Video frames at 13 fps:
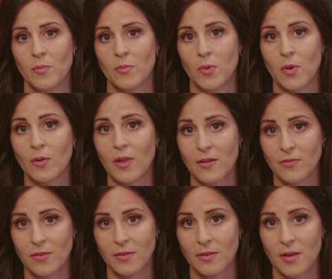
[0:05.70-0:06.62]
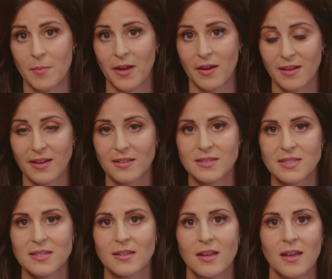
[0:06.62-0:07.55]
pro-life
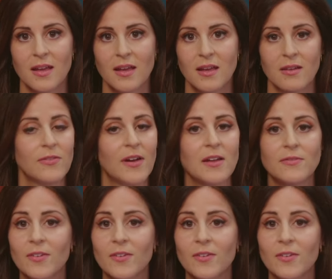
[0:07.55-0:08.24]
Americans. Fight